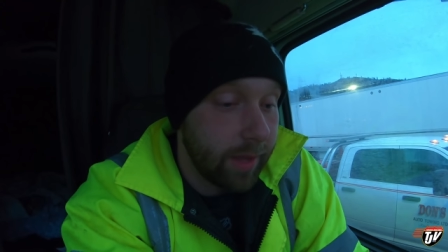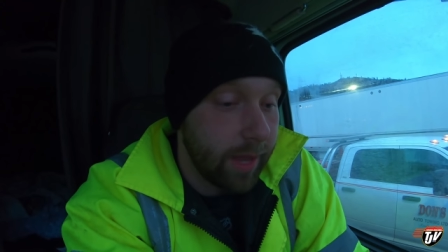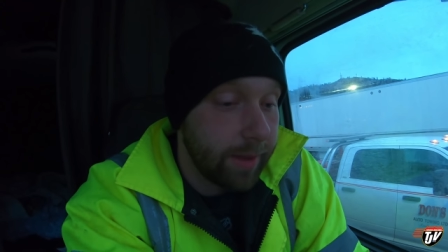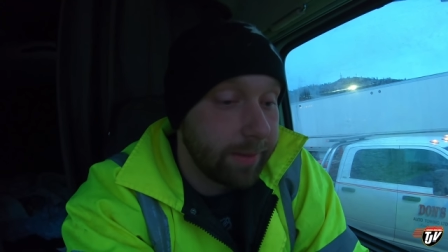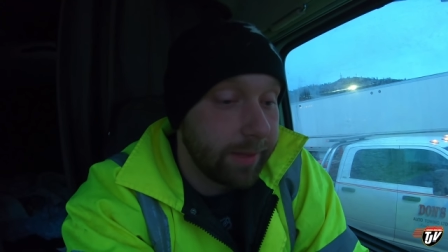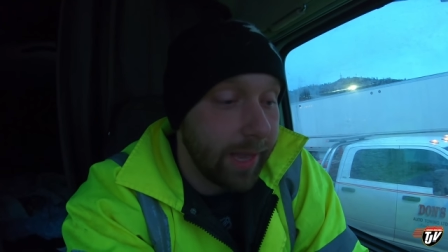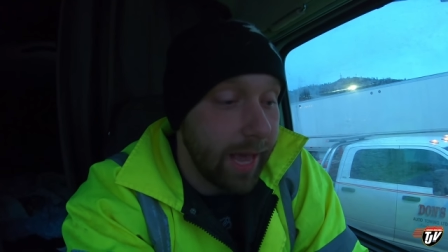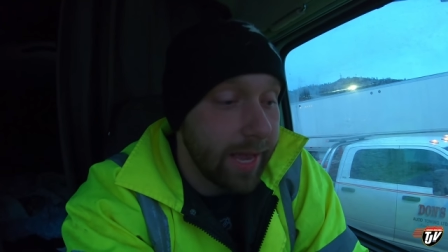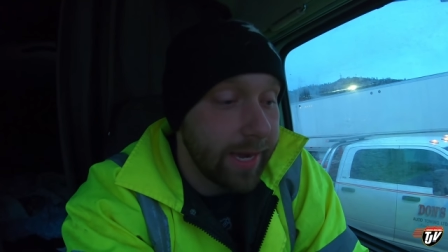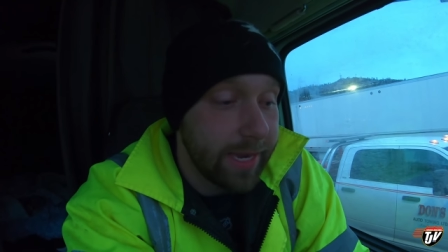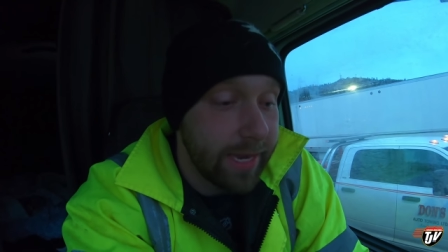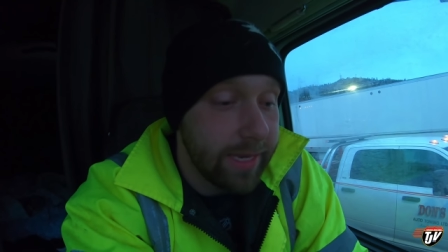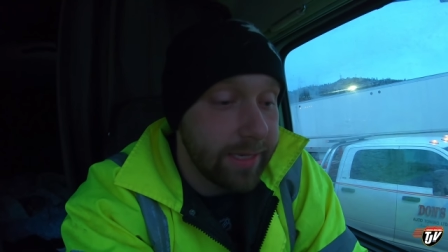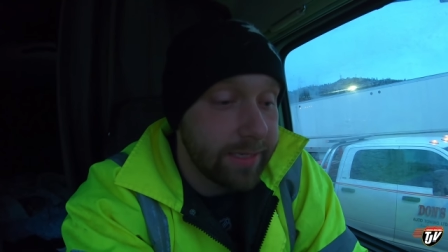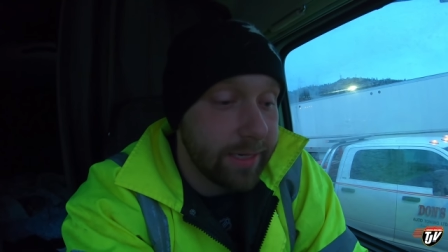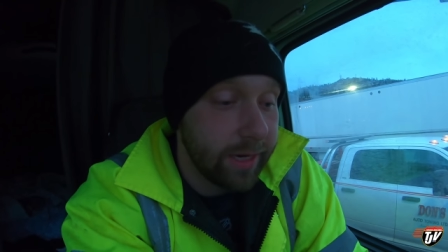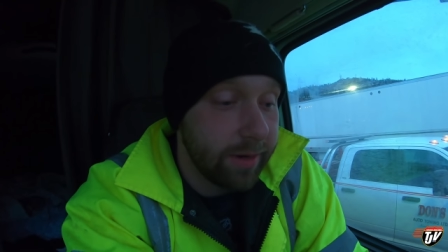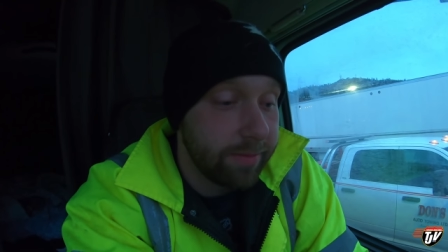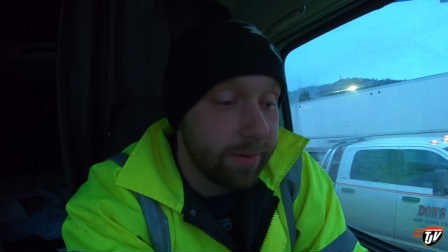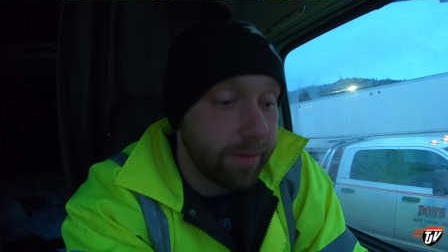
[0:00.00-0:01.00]
I'm glad
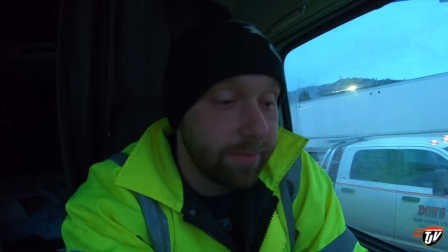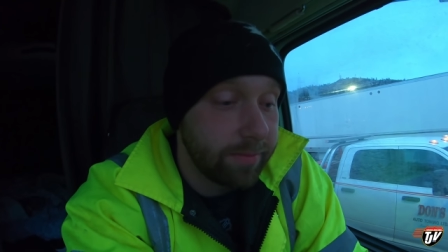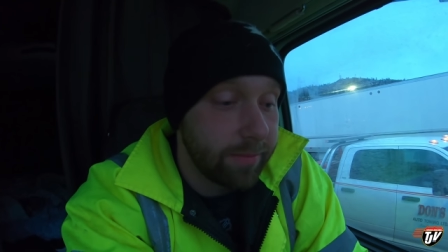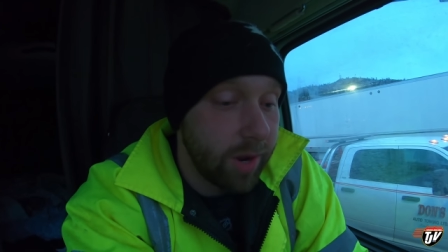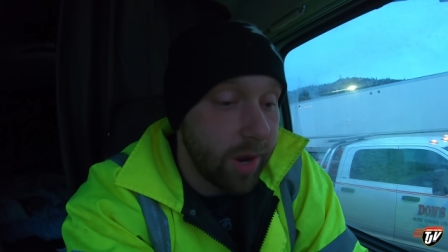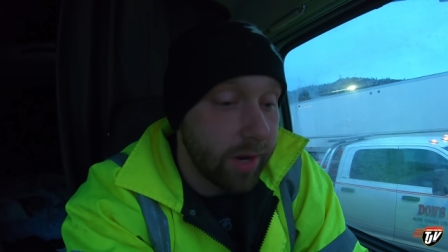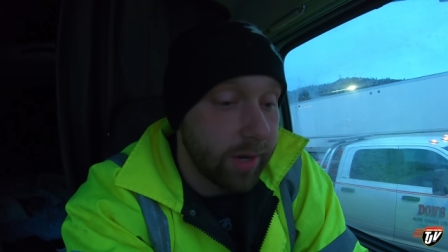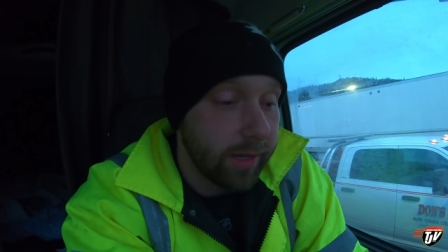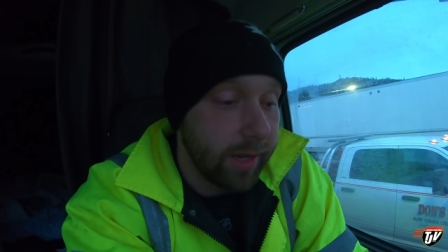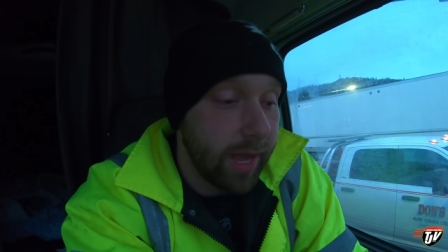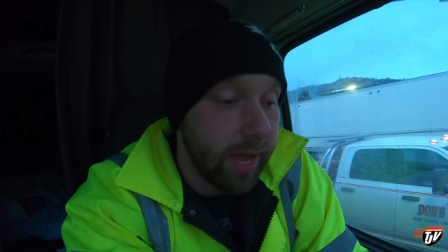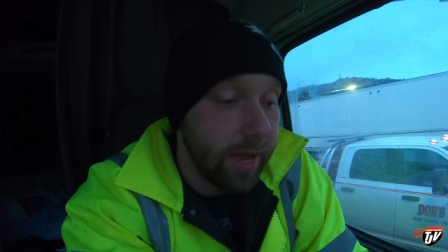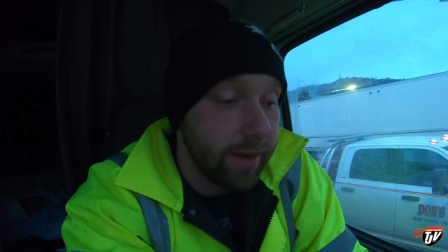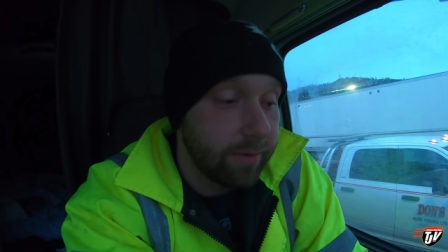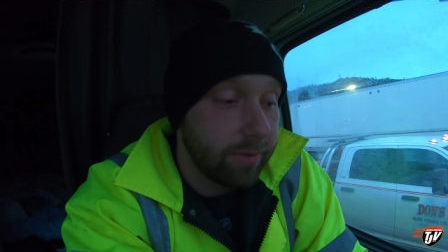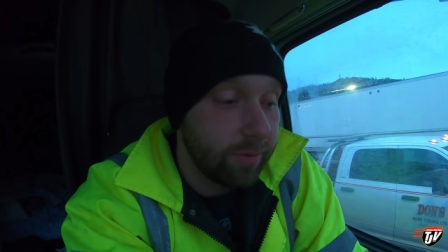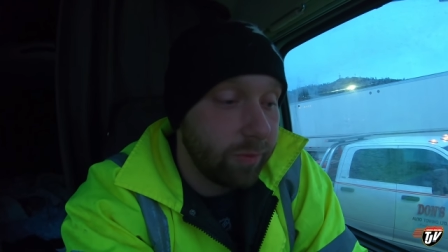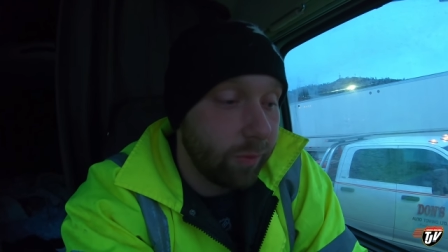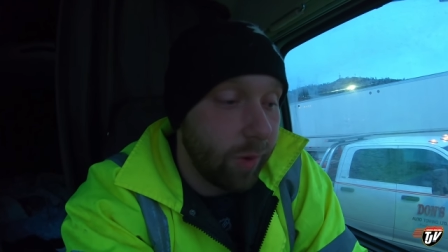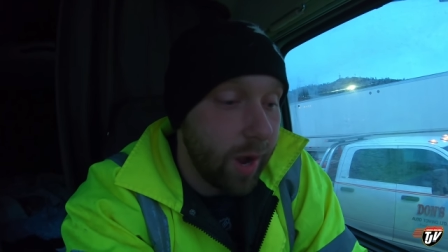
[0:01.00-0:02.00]
he's here, but I'm not
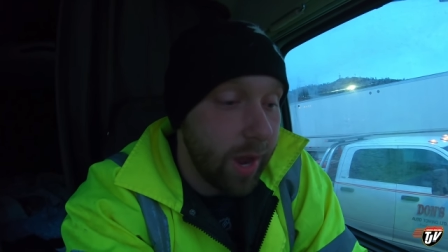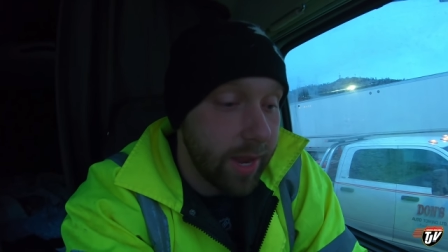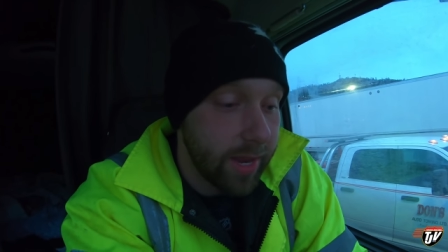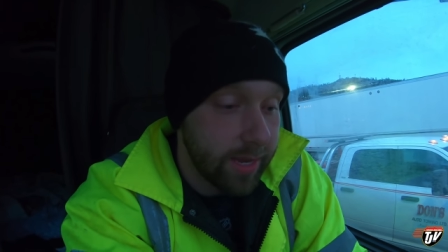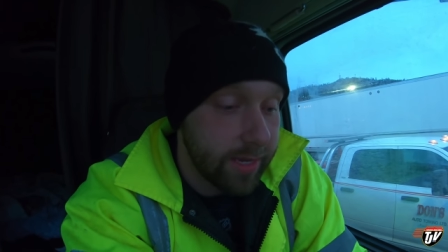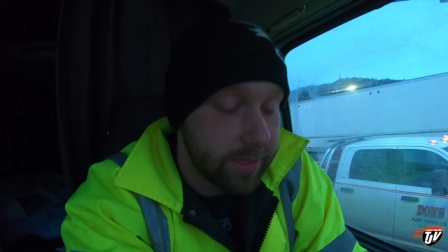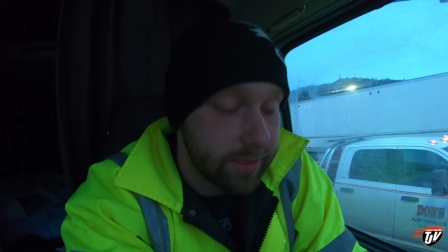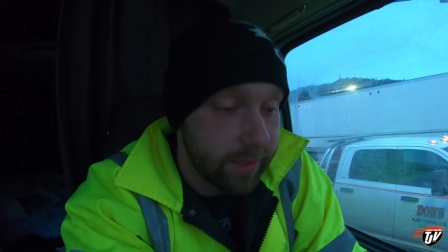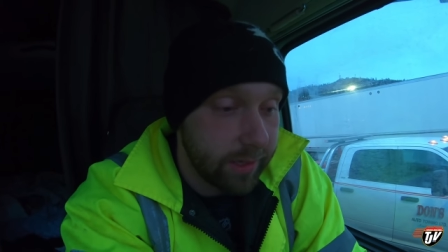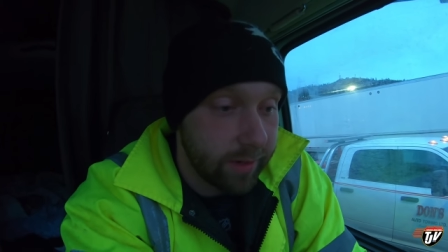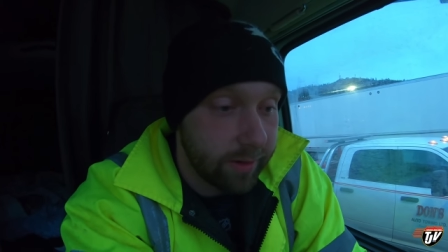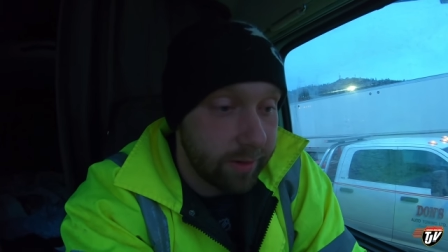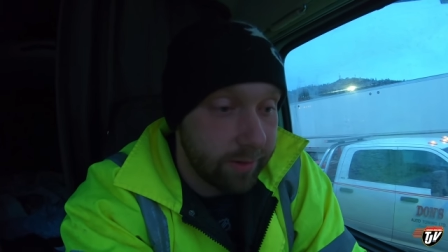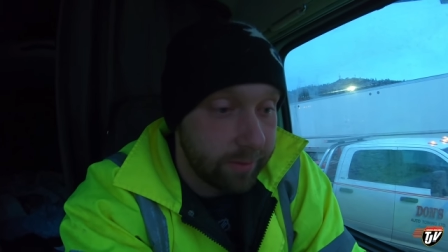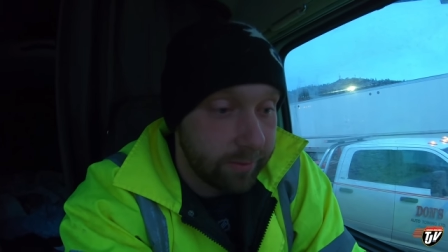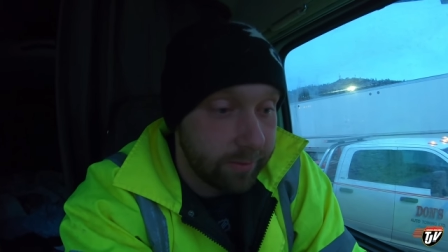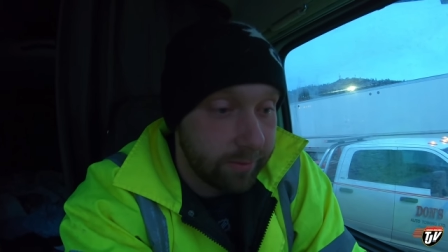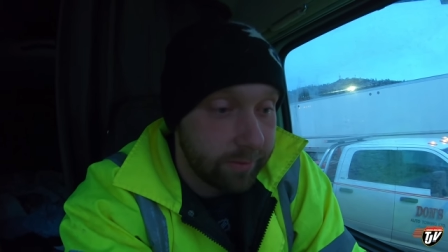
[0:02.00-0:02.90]
glad why he's here.